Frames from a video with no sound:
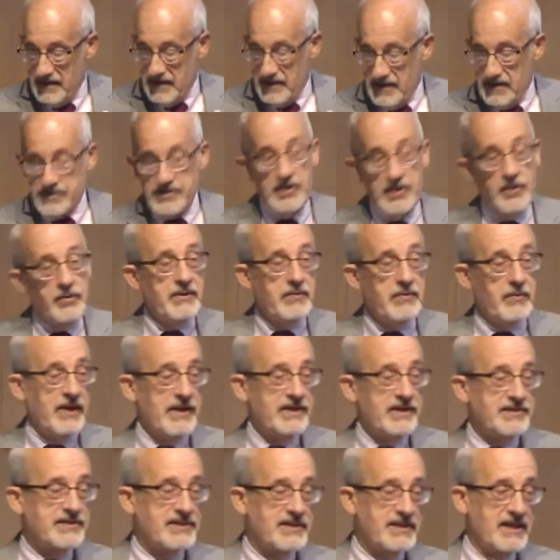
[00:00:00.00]
So it
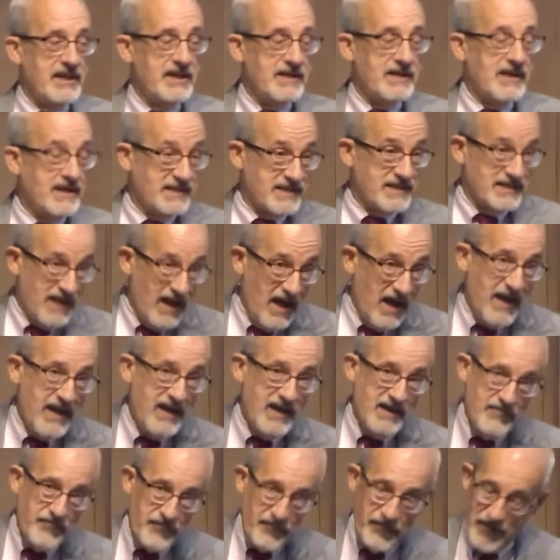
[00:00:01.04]
was that
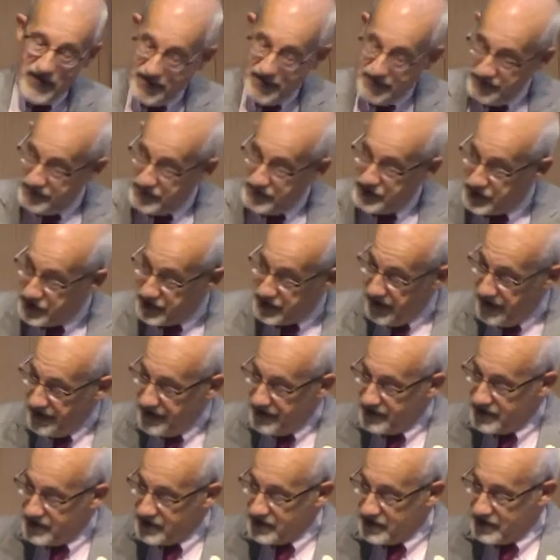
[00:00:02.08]
aside from
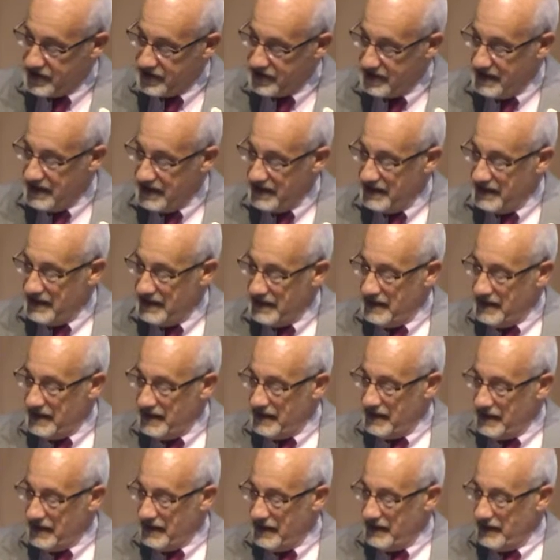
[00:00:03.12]
church,
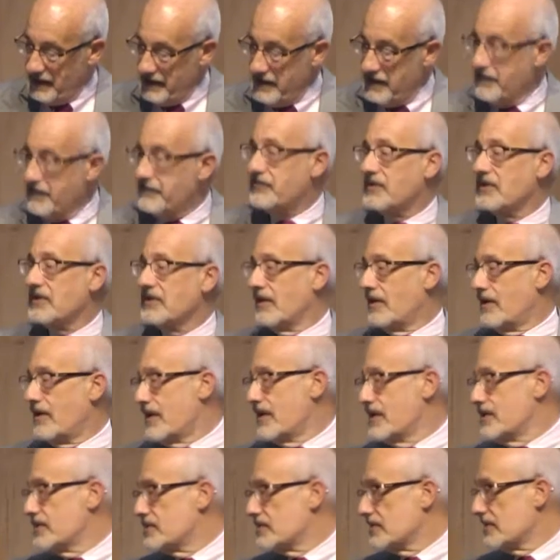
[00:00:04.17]
they lived a
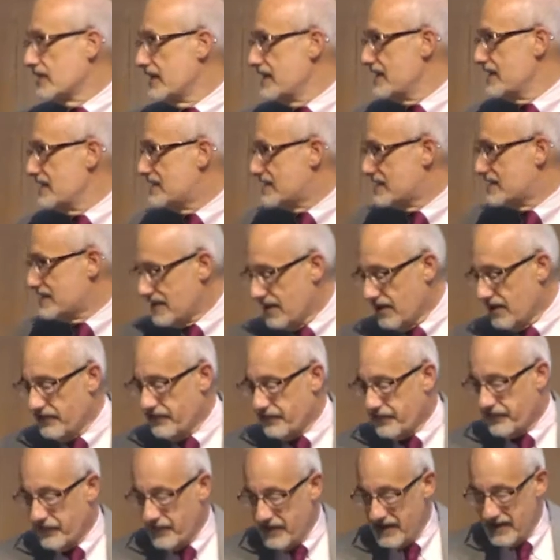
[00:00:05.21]
largely
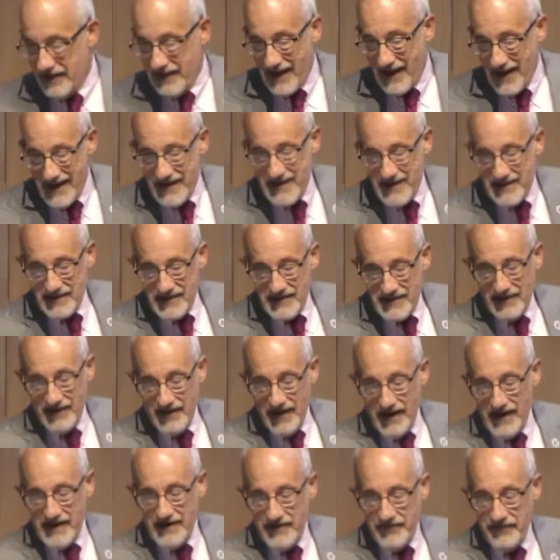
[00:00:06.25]
self-reliant
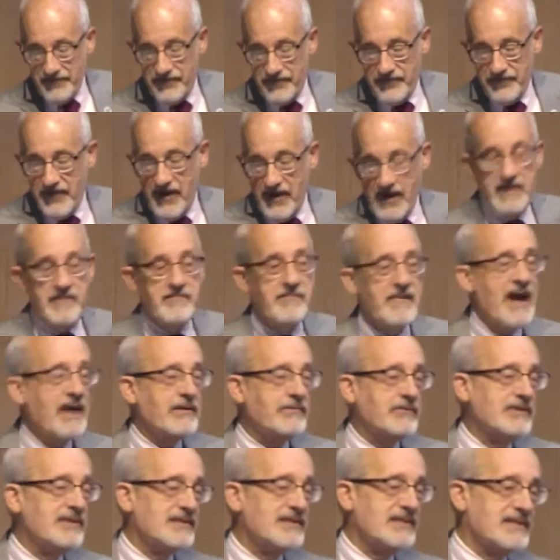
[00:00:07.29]
life on a
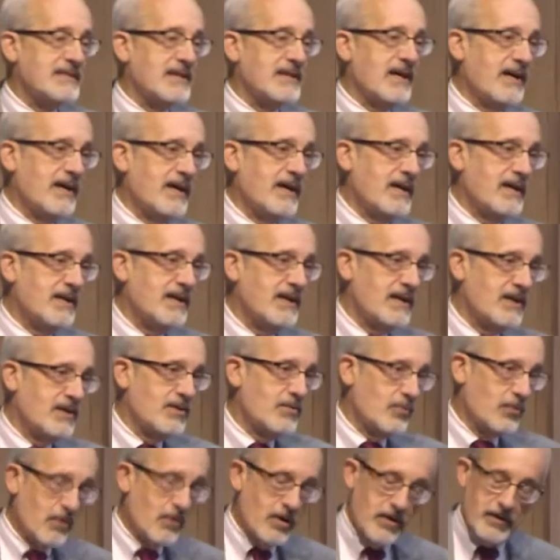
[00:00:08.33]
mountainside in
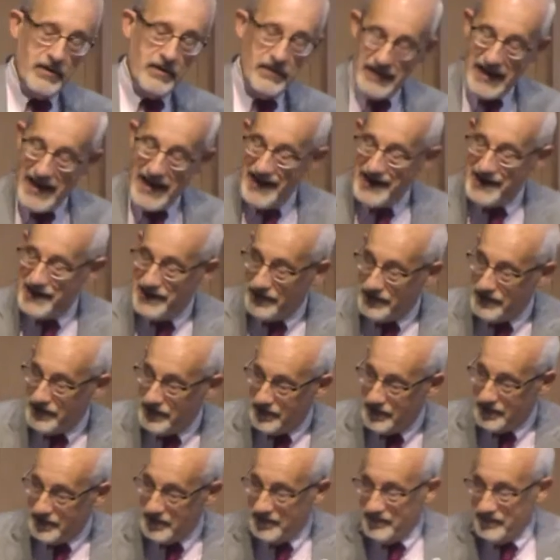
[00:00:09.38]
rural
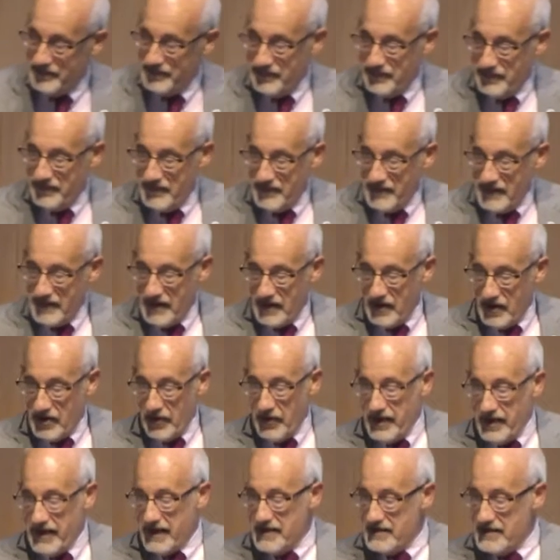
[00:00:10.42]
Idaho,
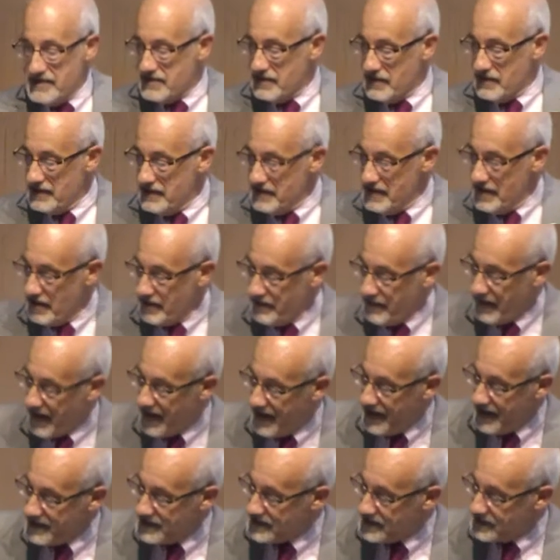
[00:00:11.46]
going into the
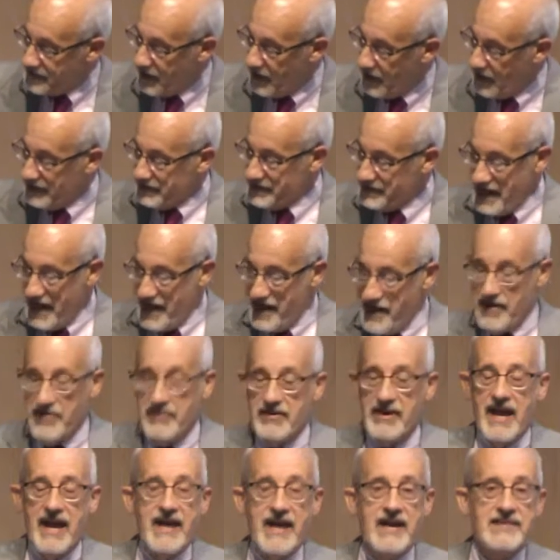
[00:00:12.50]
nearby small town
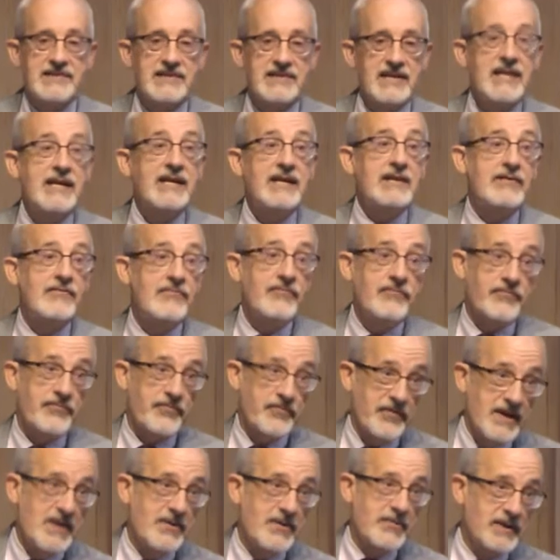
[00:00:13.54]
as
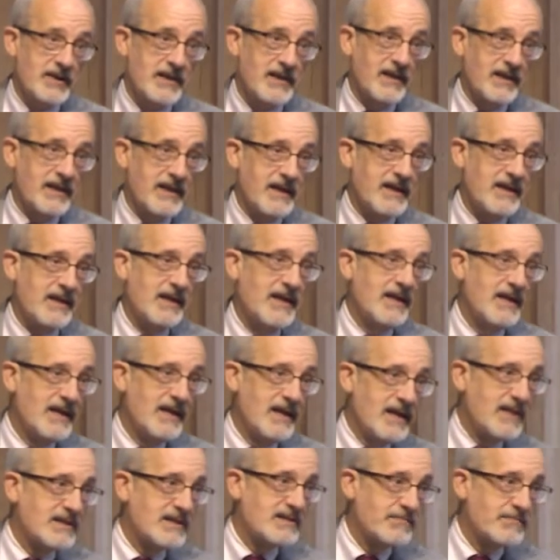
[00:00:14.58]
infrequently as